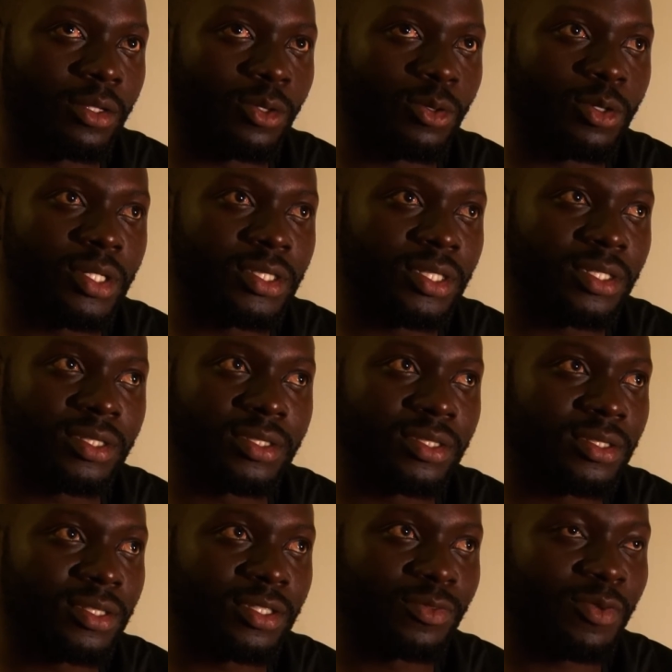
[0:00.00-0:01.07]
No,
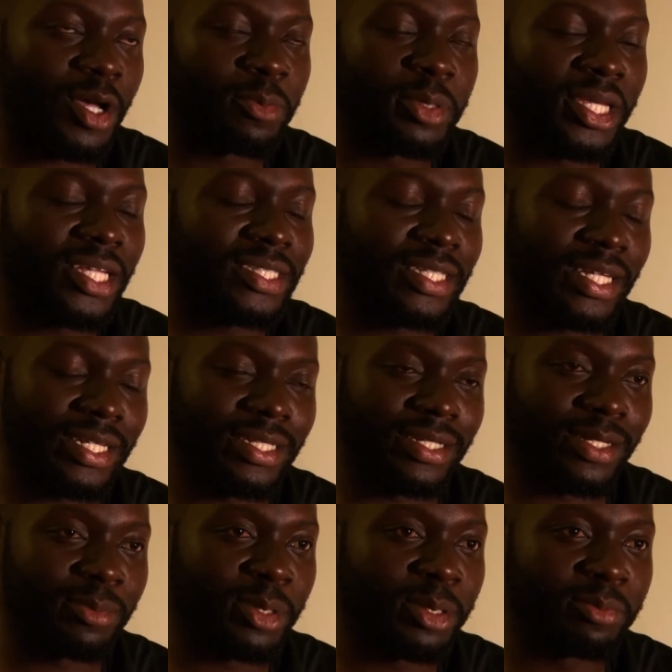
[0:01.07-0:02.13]
as far back as I can
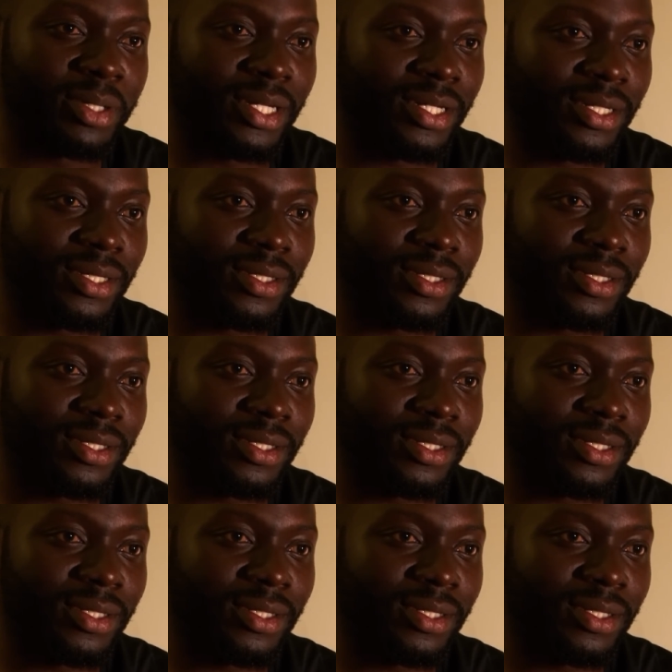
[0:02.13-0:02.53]
remember.